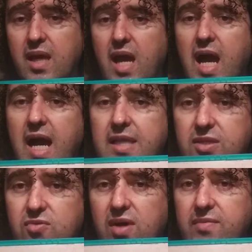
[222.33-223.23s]
Had
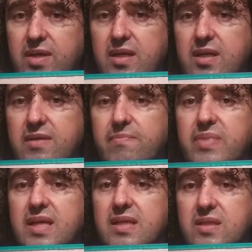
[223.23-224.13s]
you ever
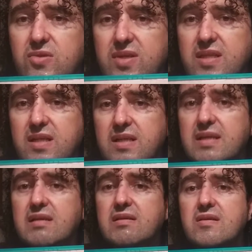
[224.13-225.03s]
been to
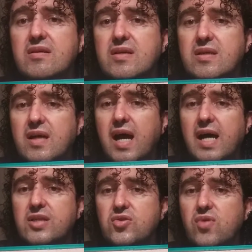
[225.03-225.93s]
Italy?
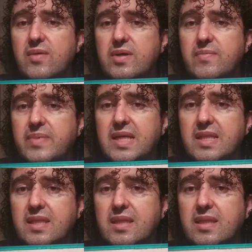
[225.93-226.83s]
Had you ever
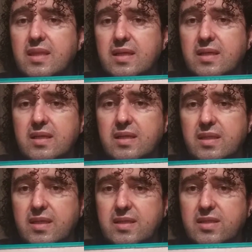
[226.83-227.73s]
been?
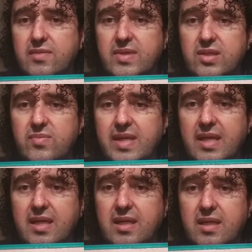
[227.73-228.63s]
This is the verb to
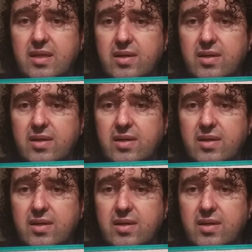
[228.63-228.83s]
be.